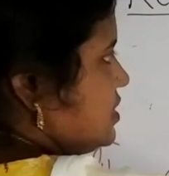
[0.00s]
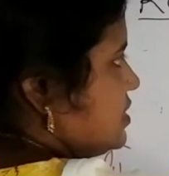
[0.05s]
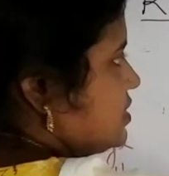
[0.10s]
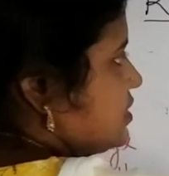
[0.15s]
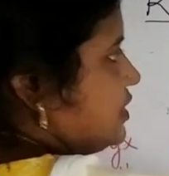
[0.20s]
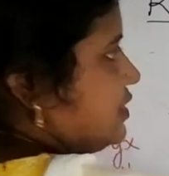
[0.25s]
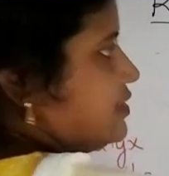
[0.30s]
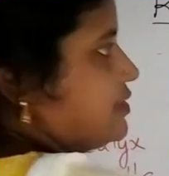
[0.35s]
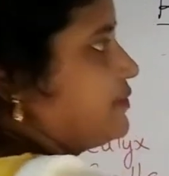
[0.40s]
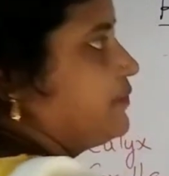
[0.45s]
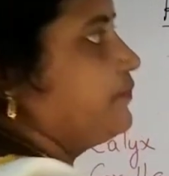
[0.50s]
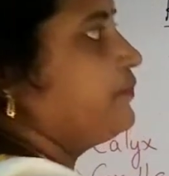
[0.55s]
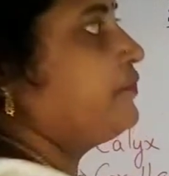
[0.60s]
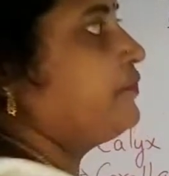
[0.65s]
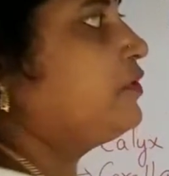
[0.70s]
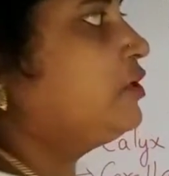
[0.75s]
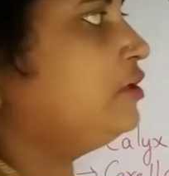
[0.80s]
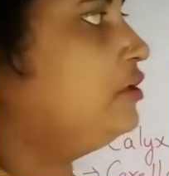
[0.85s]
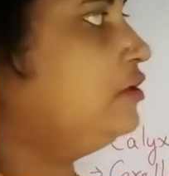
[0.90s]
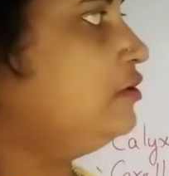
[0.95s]
cells.
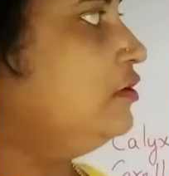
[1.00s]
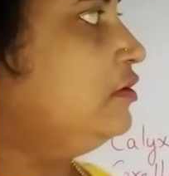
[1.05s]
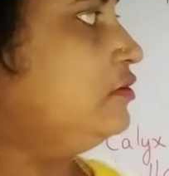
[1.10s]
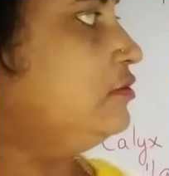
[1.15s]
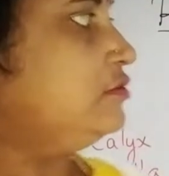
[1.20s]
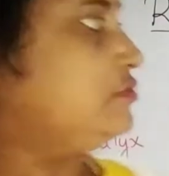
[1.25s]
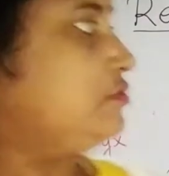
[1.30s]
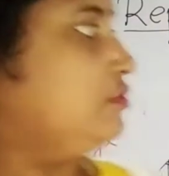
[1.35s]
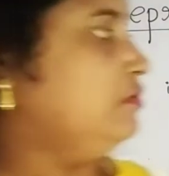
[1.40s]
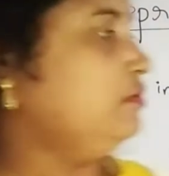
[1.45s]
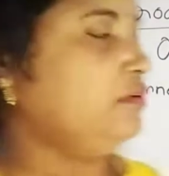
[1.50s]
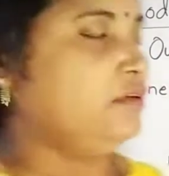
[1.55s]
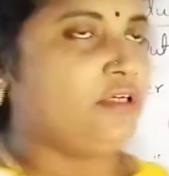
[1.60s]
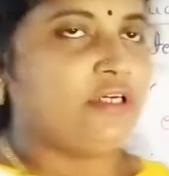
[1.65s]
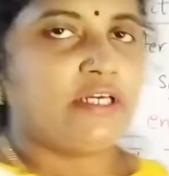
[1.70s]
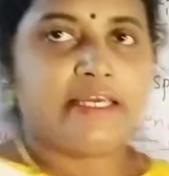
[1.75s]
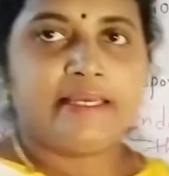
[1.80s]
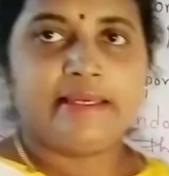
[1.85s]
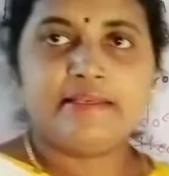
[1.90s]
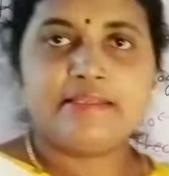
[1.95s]
So
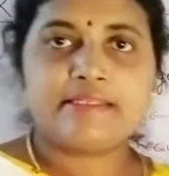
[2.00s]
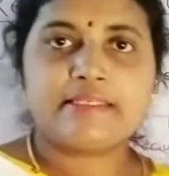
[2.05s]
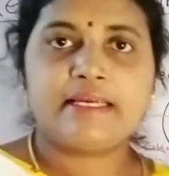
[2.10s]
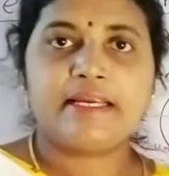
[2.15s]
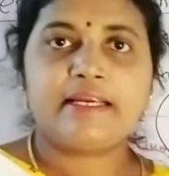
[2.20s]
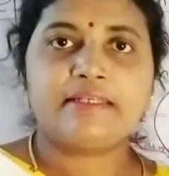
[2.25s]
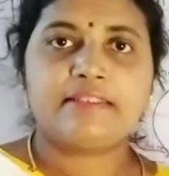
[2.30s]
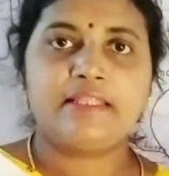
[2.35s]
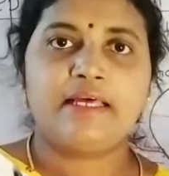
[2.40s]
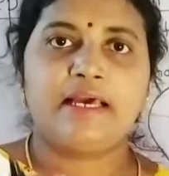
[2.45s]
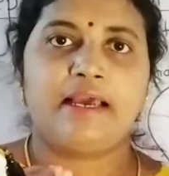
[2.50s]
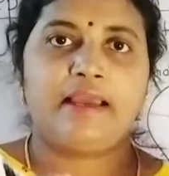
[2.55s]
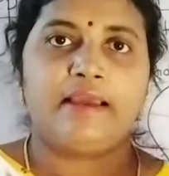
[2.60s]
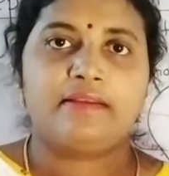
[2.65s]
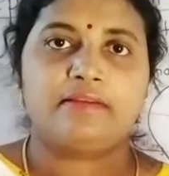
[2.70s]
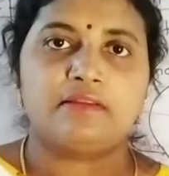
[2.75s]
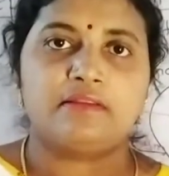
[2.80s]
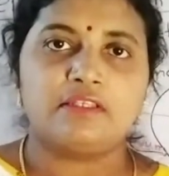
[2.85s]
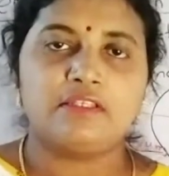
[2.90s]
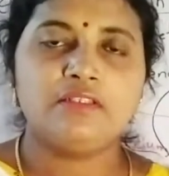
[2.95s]
inside the
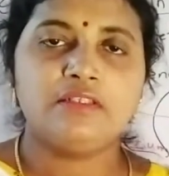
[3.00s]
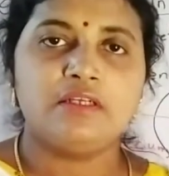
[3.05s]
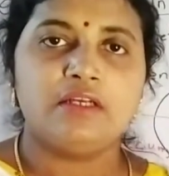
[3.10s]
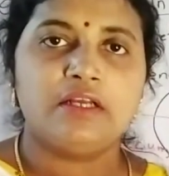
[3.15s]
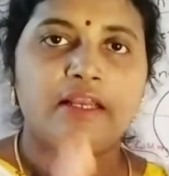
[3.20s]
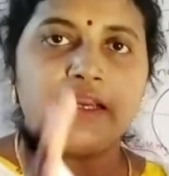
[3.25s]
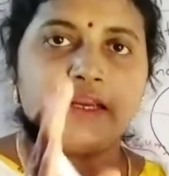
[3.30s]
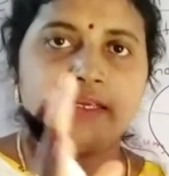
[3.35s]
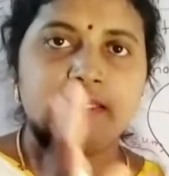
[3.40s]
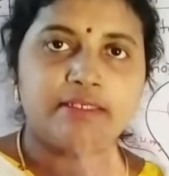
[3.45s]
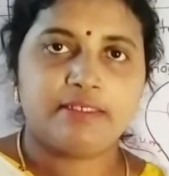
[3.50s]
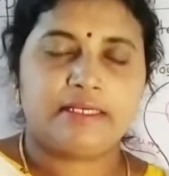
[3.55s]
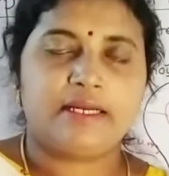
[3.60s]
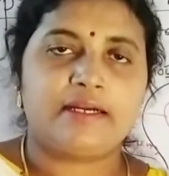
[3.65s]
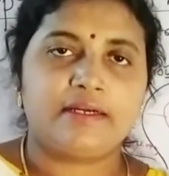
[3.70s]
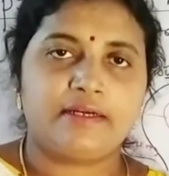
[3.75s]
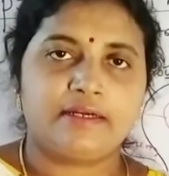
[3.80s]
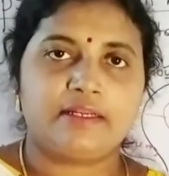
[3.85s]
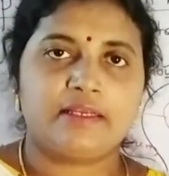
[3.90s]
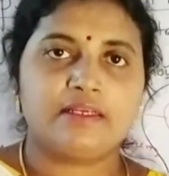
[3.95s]
anther it
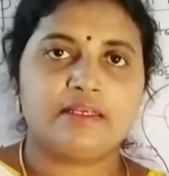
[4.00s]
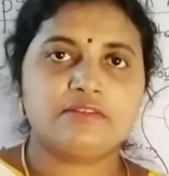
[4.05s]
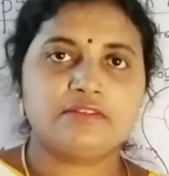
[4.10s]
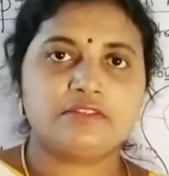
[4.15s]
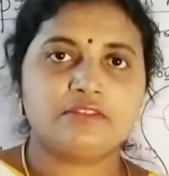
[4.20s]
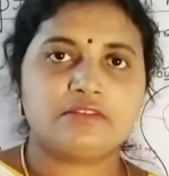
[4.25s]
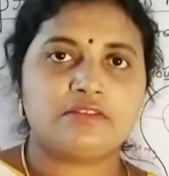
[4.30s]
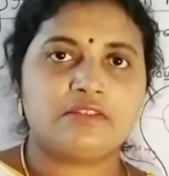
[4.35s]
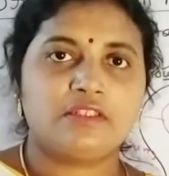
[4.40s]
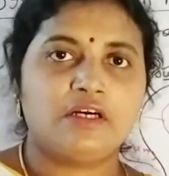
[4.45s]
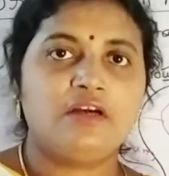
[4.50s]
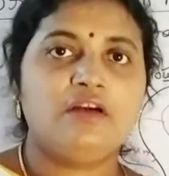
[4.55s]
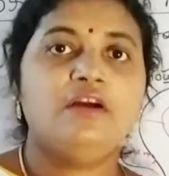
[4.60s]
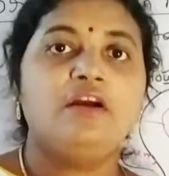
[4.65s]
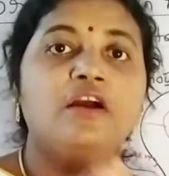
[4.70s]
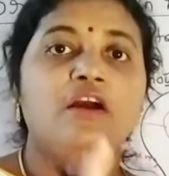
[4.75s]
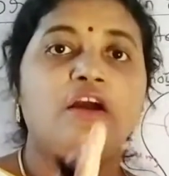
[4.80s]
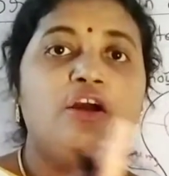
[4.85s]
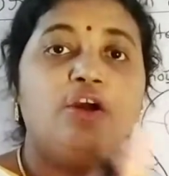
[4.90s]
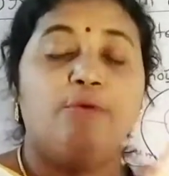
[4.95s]
contains the
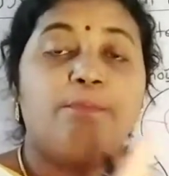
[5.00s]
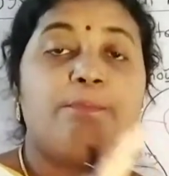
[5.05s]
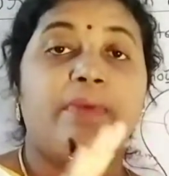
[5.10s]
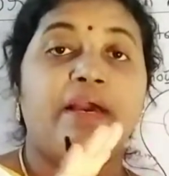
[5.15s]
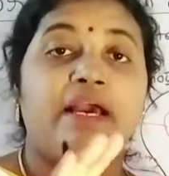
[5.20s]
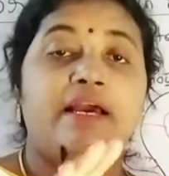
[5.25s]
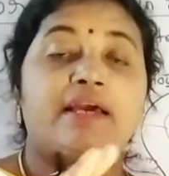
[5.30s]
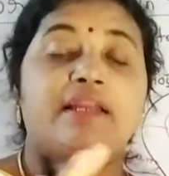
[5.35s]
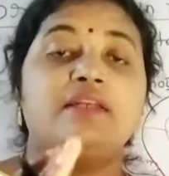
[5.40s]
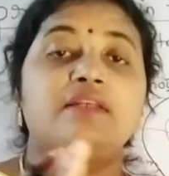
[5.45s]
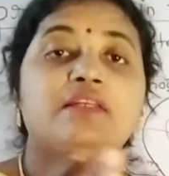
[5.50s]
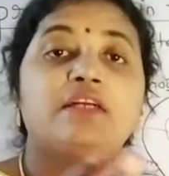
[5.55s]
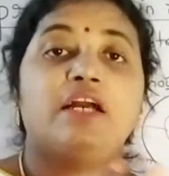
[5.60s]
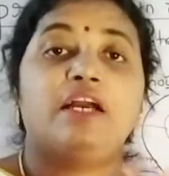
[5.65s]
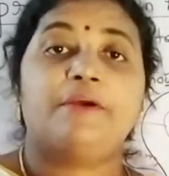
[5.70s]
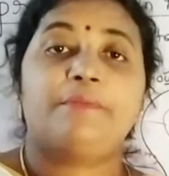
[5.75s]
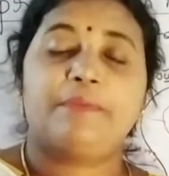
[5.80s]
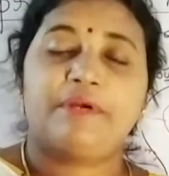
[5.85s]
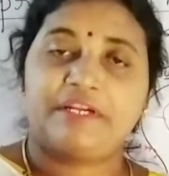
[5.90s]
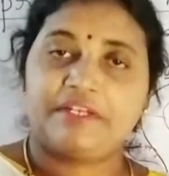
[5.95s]

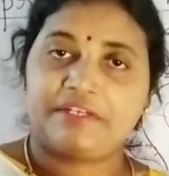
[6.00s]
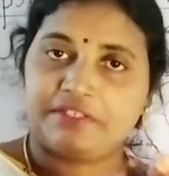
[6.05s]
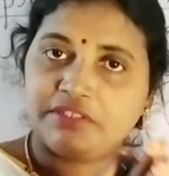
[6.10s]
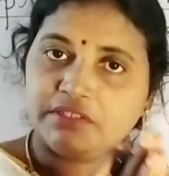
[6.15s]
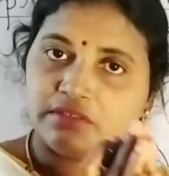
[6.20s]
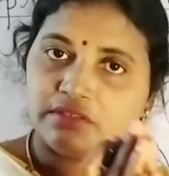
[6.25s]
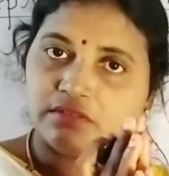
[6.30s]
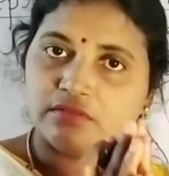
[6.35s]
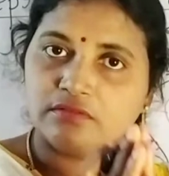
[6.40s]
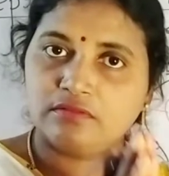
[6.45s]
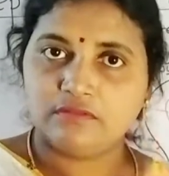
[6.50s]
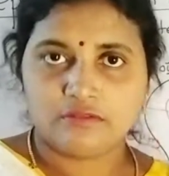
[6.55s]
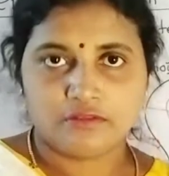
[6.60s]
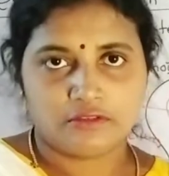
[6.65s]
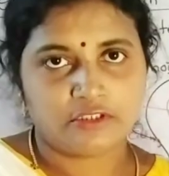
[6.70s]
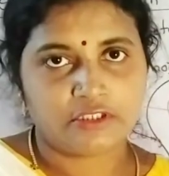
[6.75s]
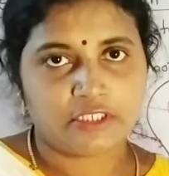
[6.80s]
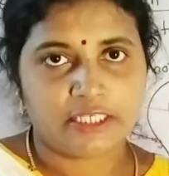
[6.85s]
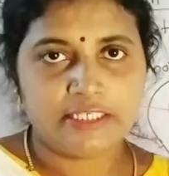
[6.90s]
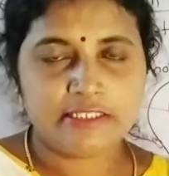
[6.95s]
parenchymatous
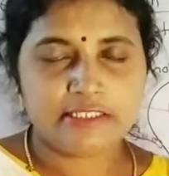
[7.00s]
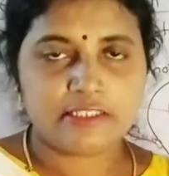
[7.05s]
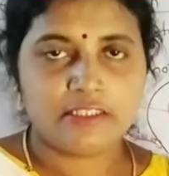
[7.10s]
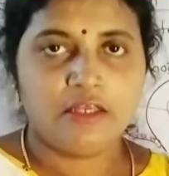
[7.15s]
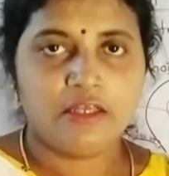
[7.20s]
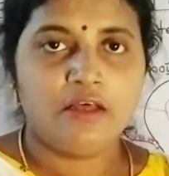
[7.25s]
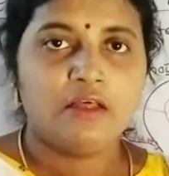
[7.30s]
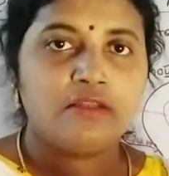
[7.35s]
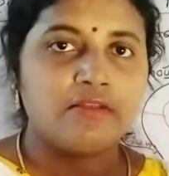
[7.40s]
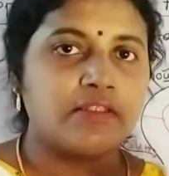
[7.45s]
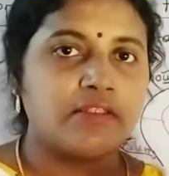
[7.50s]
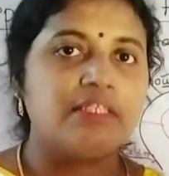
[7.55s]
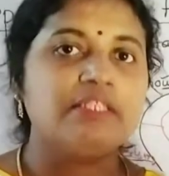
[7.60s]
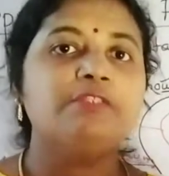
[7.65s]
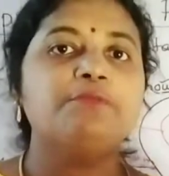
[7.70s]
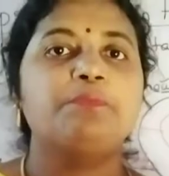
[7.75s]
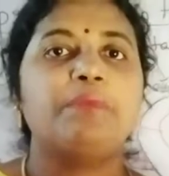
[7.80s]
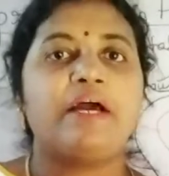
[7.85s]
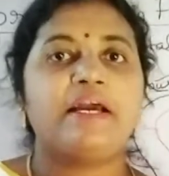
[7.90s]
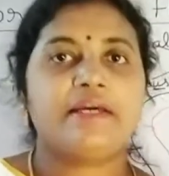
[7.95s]
cells. This
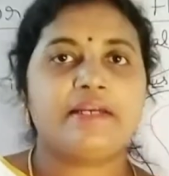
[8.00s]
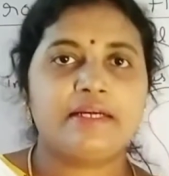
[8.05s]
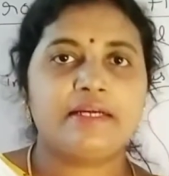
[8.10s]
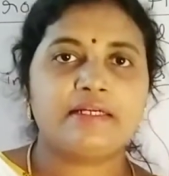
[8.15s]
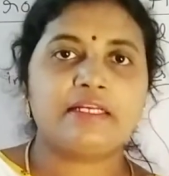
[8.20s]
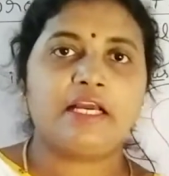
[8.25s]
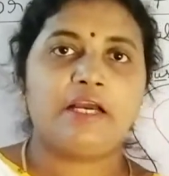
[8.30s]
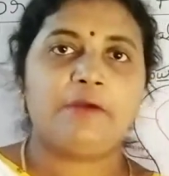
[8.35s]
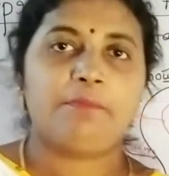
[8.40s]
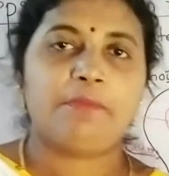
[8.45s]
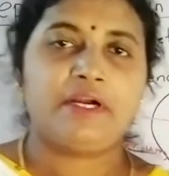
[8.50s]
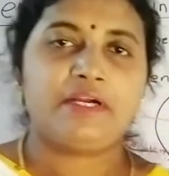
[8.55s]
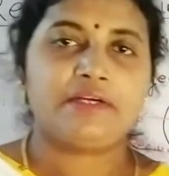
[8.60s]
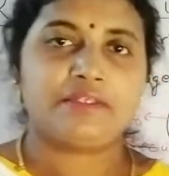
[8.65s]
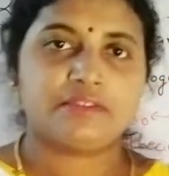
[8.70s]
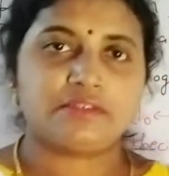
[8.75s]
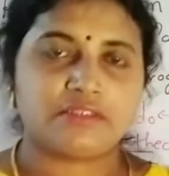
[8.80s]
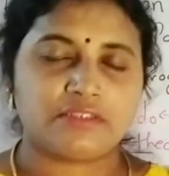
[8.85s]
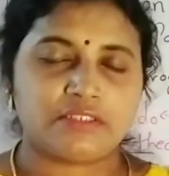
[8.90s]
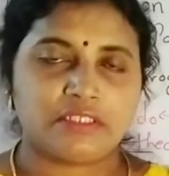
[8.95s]

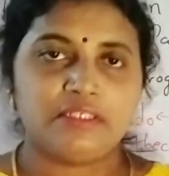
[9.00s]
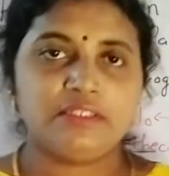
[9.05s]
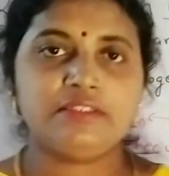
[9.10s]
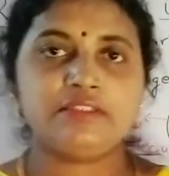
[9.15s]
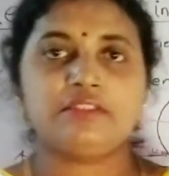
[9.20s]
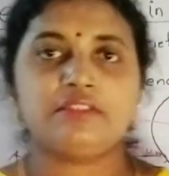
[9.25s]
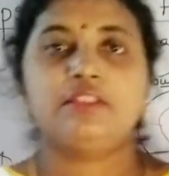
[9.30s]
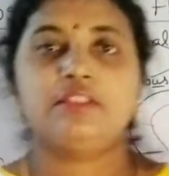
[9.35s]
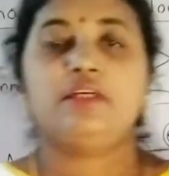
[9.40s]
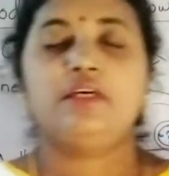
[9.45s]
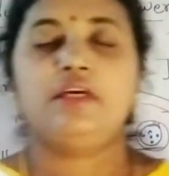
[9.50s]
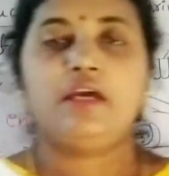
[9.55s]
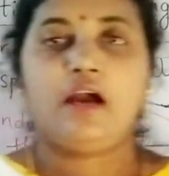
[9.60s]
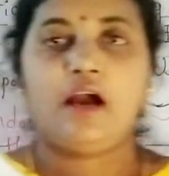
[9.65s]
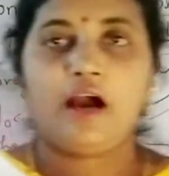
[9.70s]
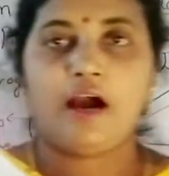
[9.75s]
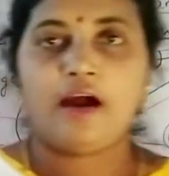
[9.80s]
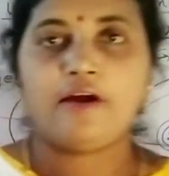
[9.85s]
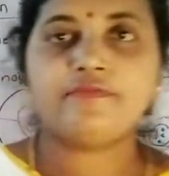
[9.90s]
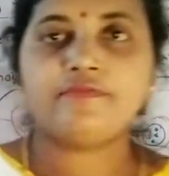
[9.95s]
parenchymatous cells,
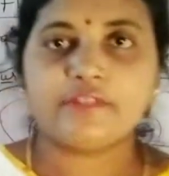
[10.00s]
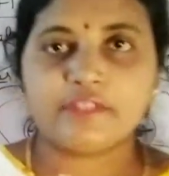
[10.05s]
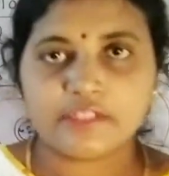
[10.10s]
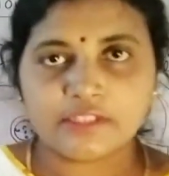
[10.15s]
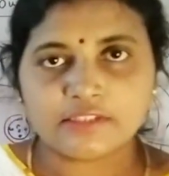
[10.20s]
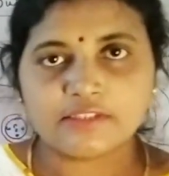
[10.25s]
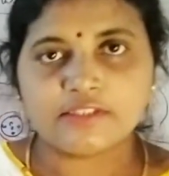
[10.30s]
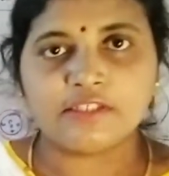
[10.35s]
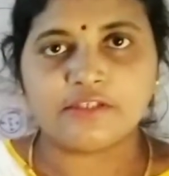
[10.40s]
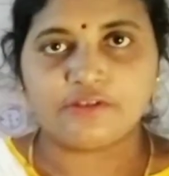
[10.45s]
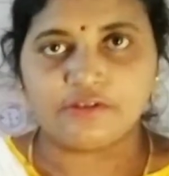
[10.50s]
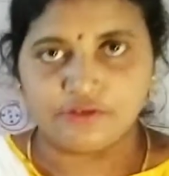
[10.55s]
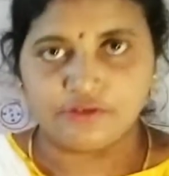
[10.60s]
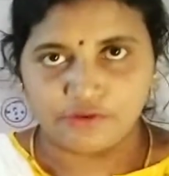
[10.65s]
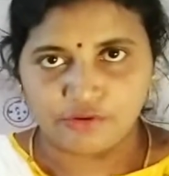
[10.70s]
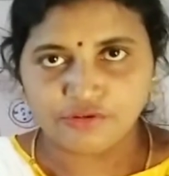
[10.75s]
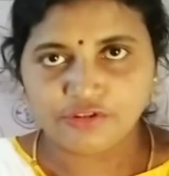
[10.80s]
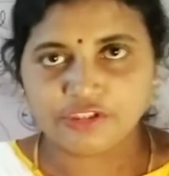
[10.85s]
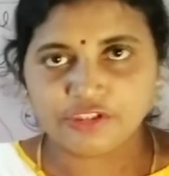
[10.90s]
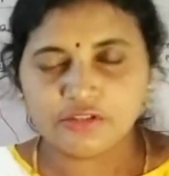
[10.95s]
after the
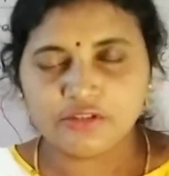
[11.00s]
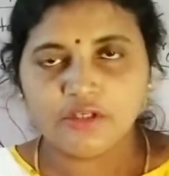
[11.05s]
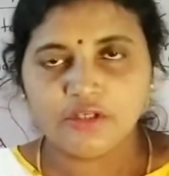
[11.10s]
growth